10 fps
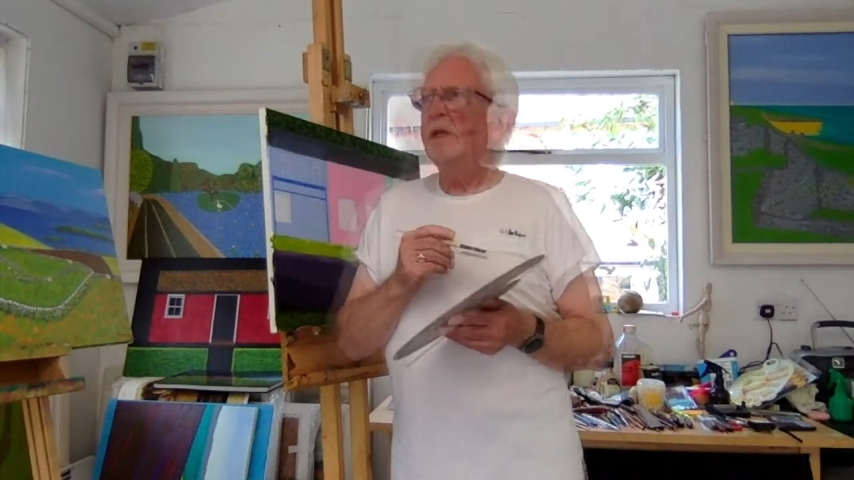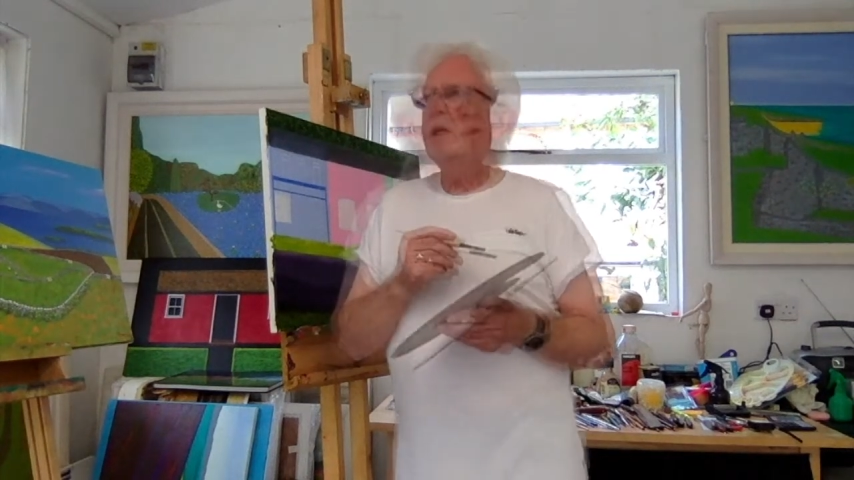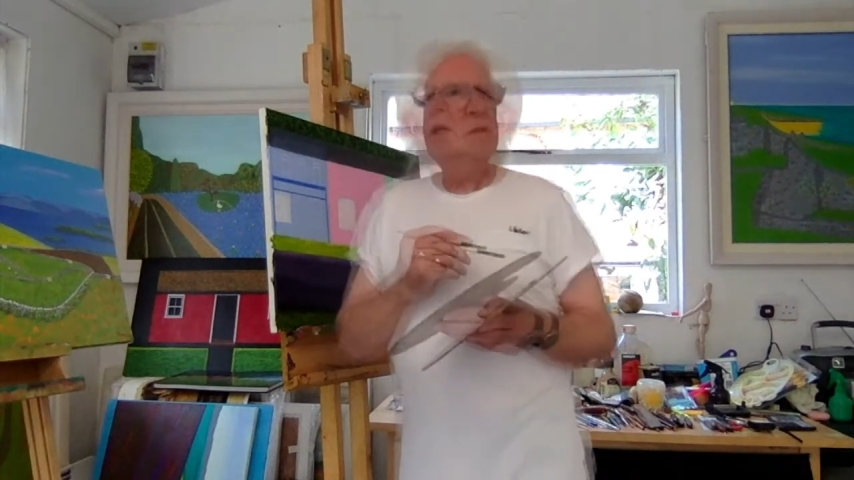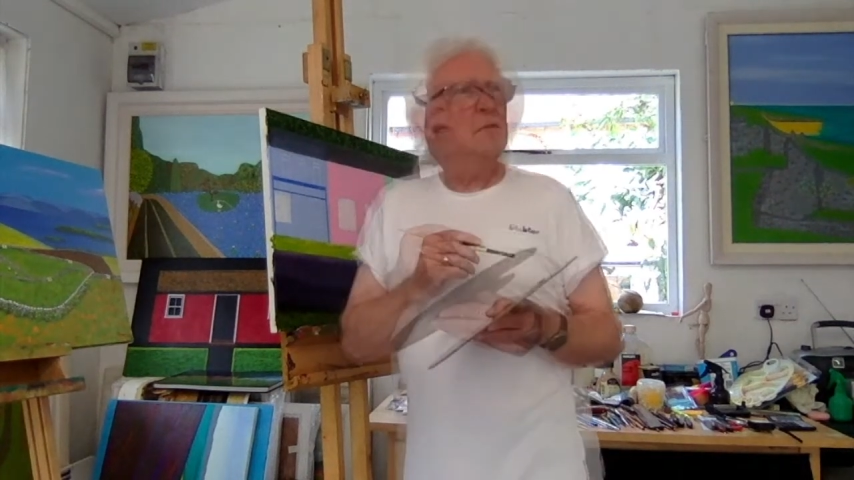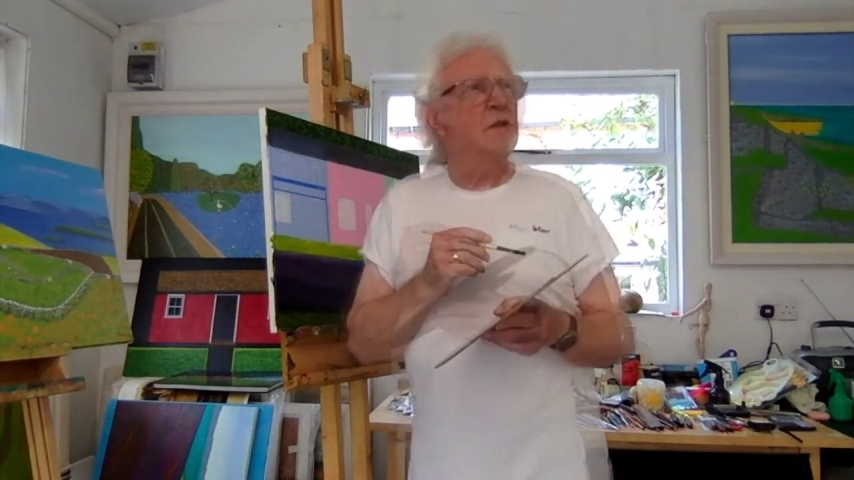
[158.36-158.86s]

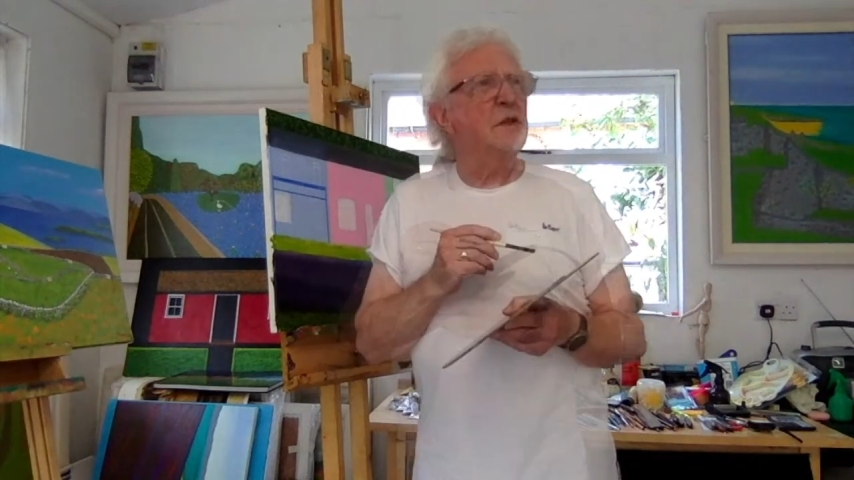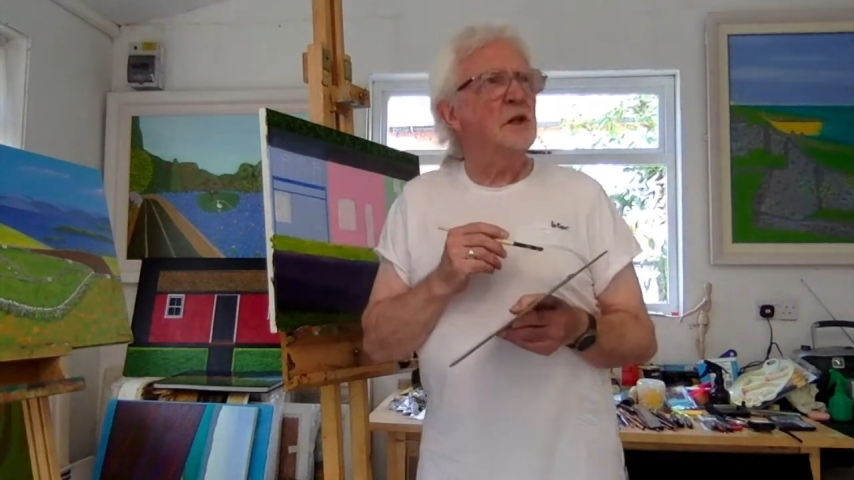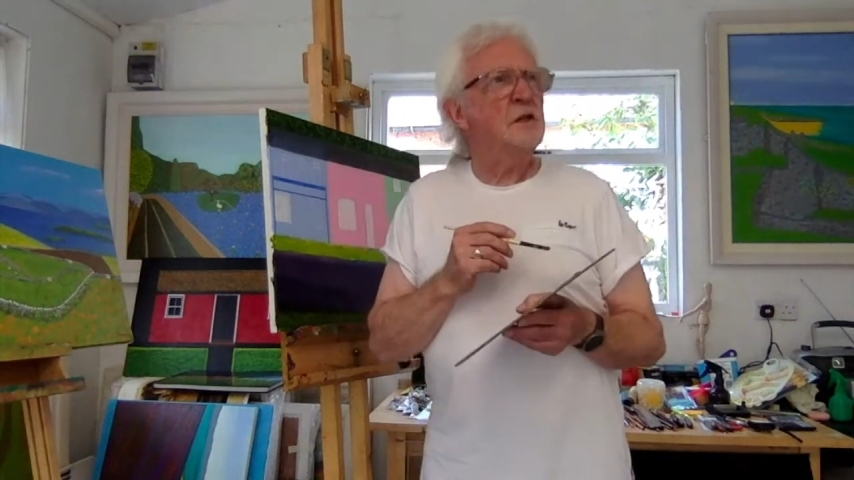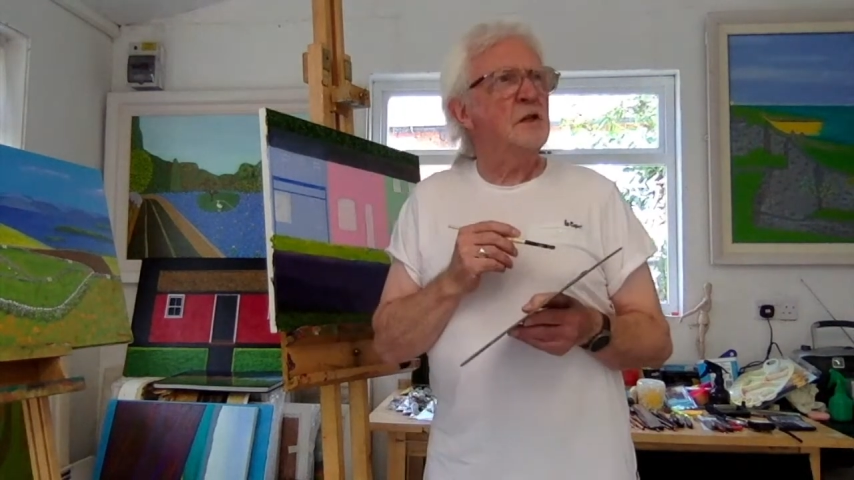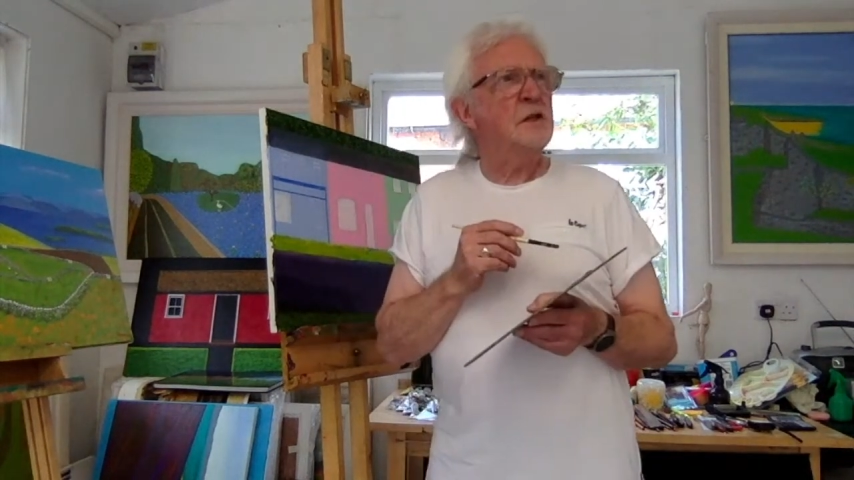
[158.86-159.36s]
It was at
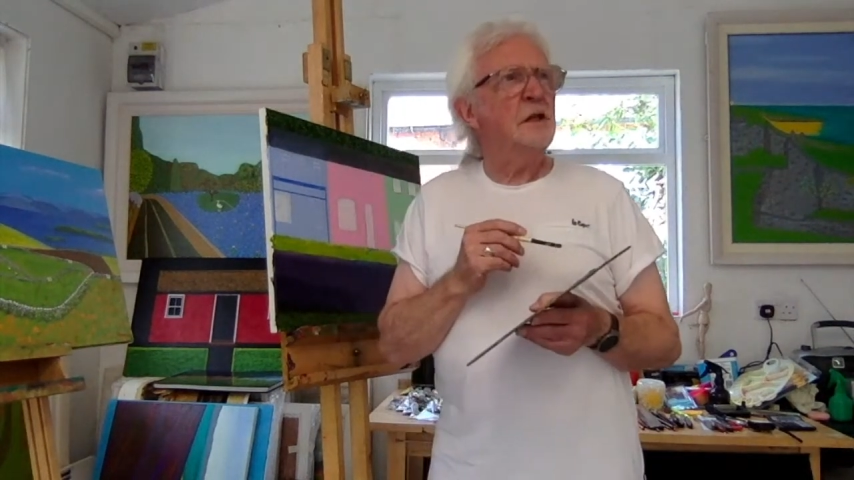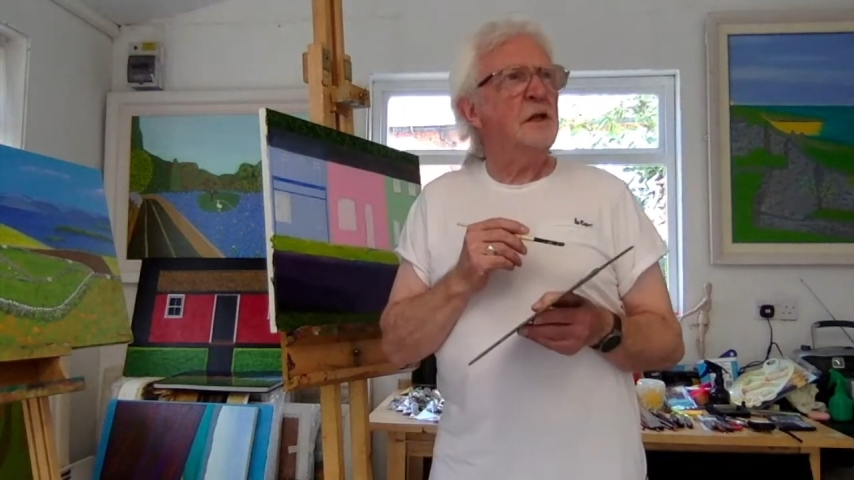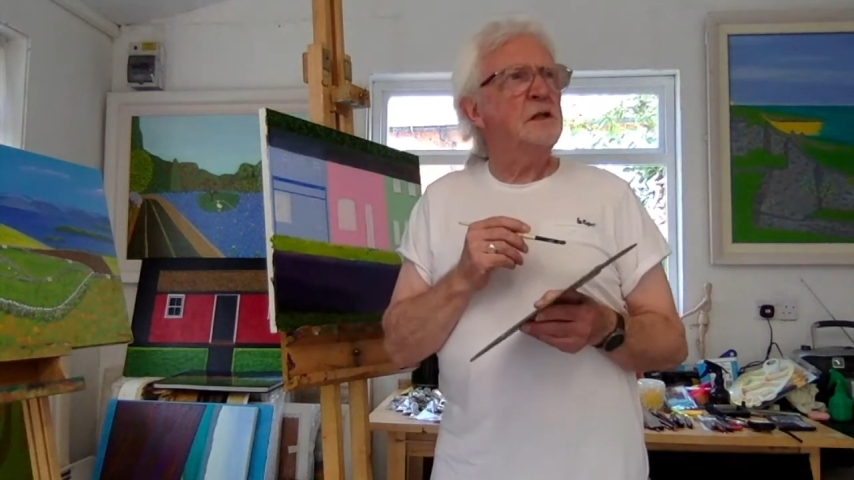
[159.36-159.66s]
the Barge